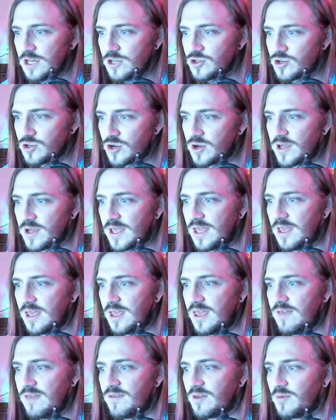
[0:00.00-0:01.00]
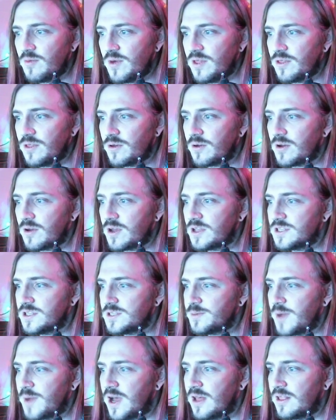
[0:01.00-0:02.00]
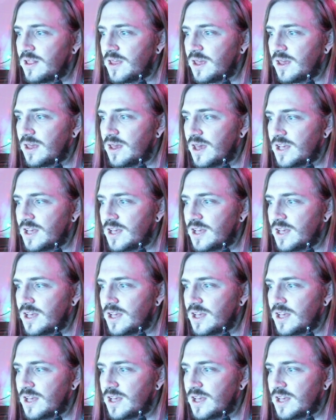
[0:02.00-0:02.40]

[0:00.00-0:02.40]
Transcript: drawing even with her and smiling,